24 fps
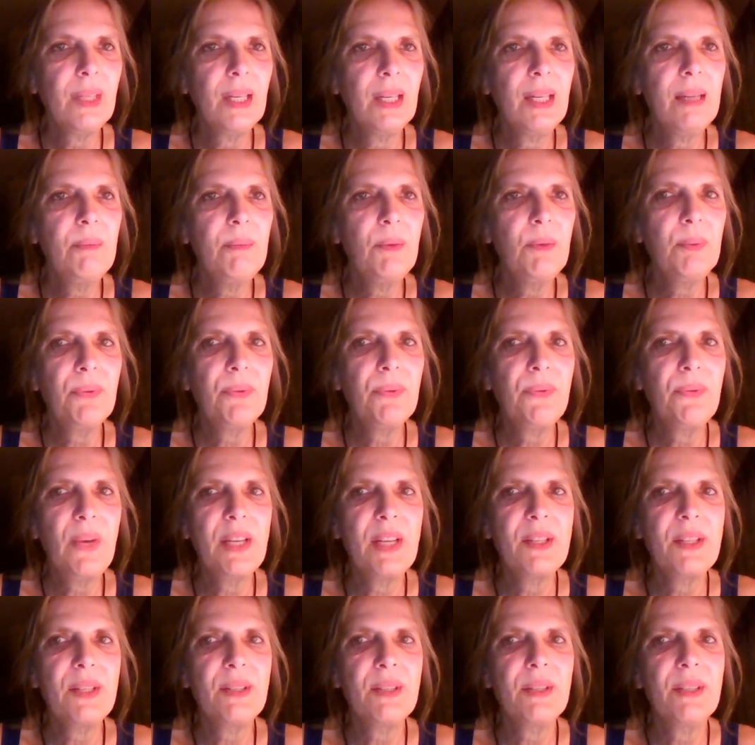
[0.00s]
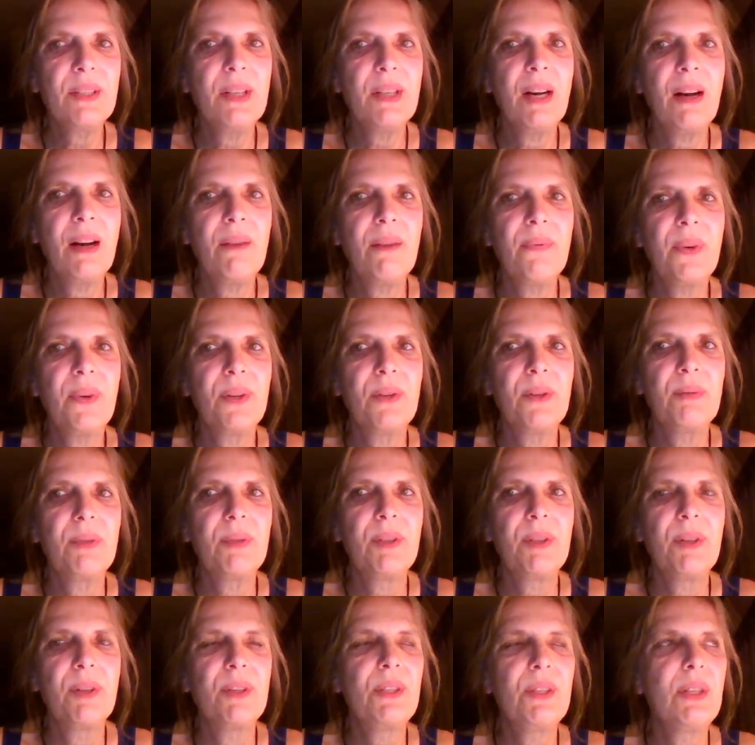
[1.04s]
I'm a professor of
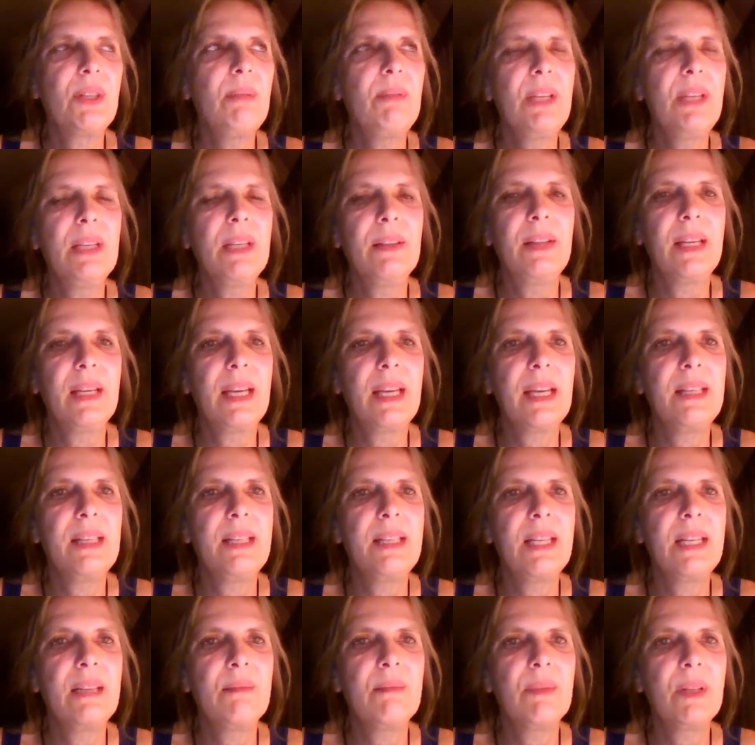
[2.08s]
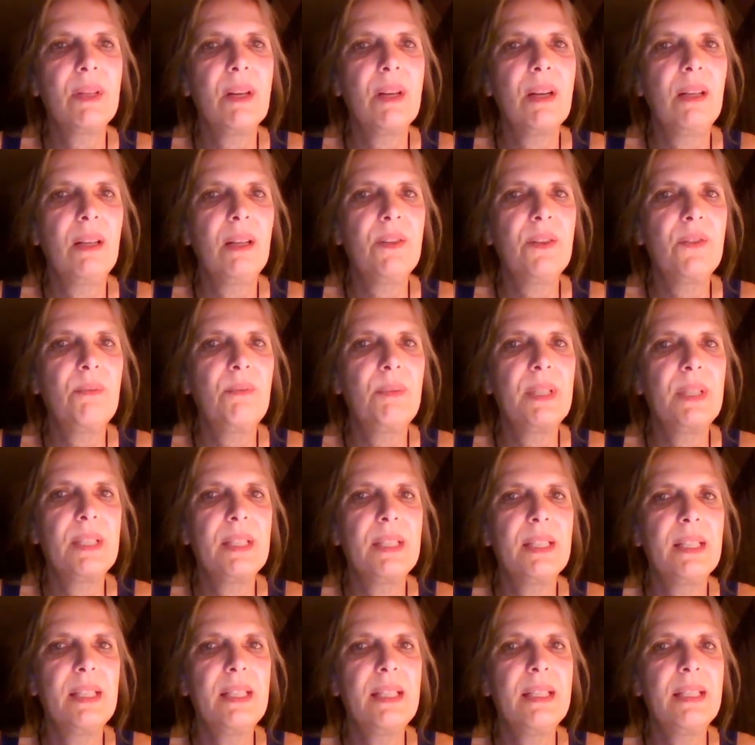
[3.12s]
entrepreneurship here in the Kate Tiedemann College of
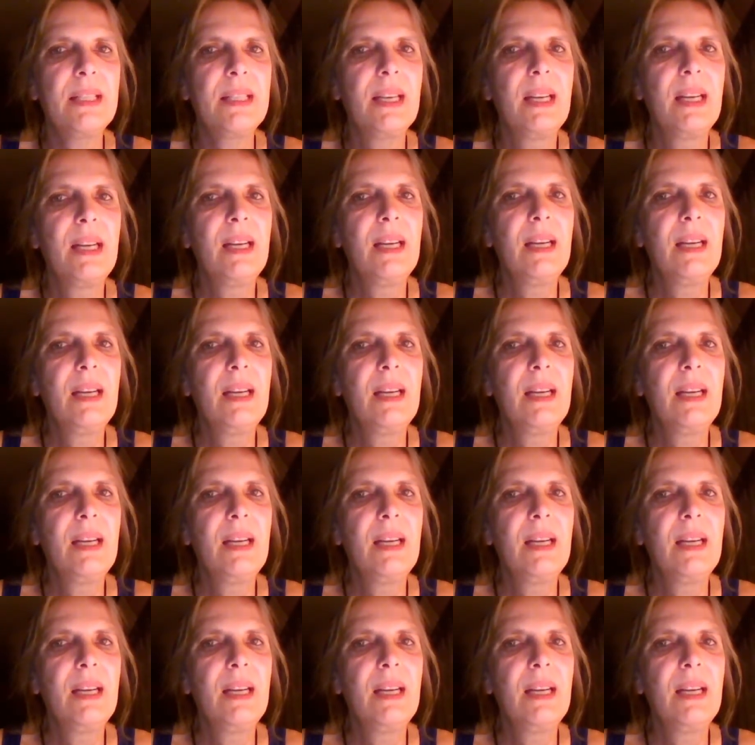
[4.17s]
Business